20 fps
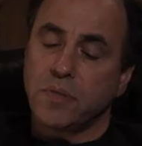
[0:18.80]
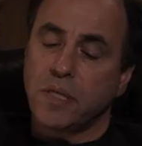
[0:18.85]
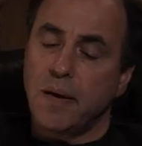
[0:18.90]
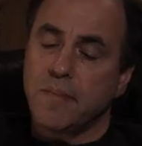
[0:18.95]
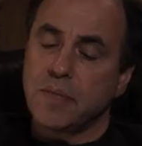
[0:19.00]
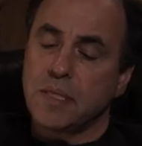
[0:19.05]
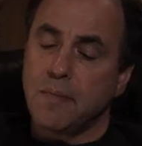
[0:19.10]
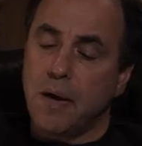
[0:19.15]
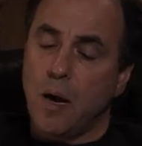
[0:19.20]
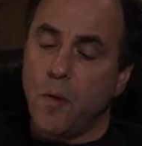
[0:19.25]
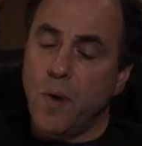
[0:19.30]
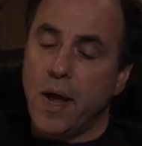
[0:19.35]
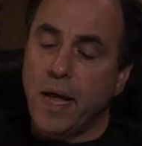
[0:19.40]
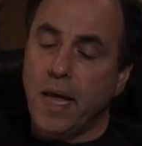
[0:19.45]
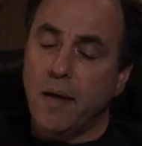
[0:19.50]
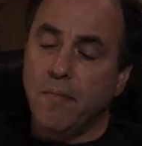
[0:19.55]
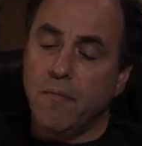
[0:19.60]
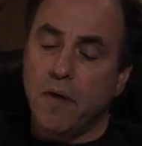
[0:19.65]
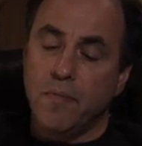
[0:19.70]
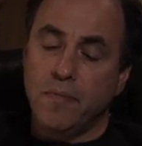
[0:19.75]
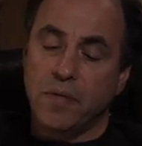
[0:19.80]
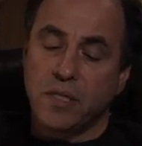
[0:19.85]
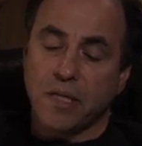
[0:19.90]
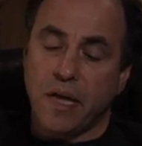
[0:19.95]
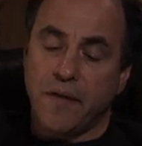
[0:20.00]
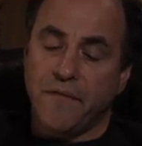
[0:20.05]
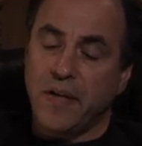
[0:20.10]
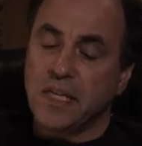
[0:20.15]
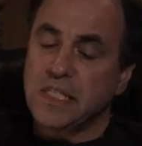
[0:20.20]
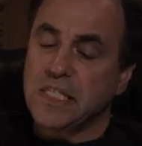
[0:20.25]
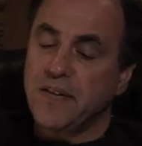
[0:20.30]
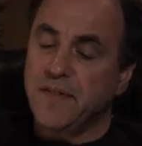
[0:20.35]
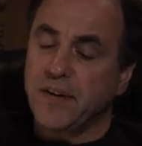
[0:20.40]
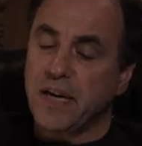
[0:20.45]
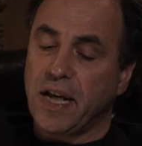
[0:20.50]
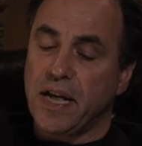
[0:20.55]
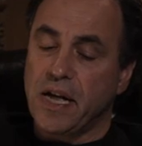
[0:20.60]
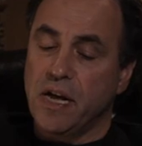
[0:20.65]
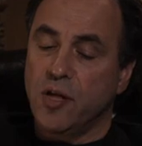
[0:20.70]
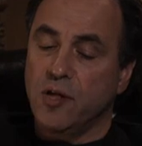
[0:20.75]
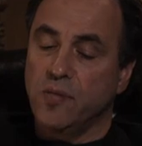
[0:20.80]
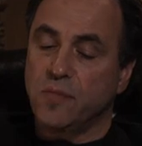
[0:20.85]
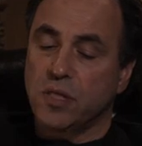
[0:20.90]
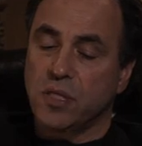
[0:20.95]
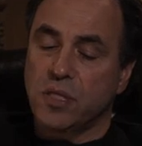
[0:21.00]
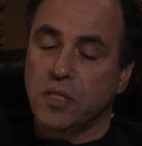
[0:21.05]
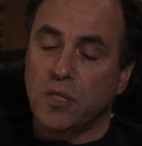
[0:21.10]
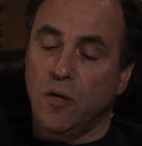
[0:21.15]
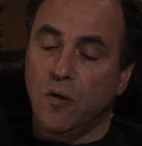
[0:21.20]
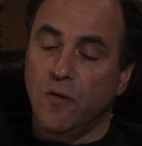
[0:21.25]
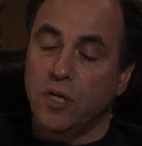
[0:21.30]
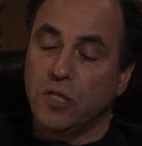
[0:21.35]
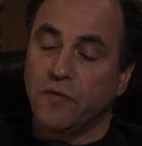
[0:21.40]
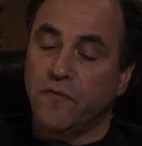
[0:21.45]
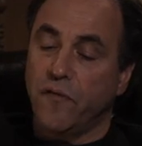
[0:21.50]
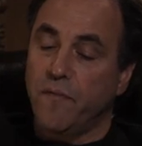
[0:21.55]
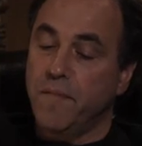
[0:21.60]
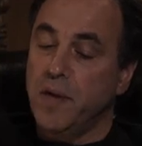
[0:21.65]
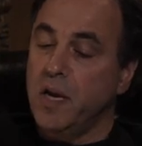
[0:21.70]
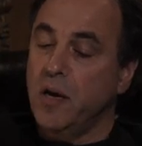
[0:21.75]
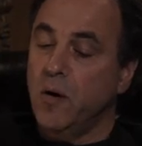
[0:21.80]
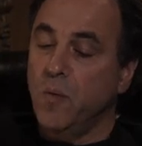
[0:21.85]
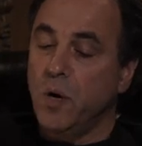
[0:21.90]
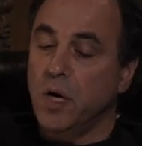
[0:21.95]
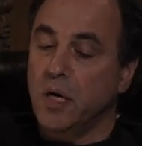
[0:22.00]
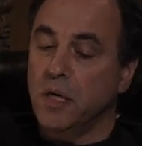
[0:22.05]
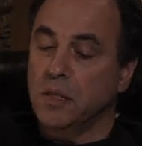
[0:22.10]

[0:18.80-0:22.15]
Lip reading: sometimes in my waking moments I fancy that I hear them still, those familiar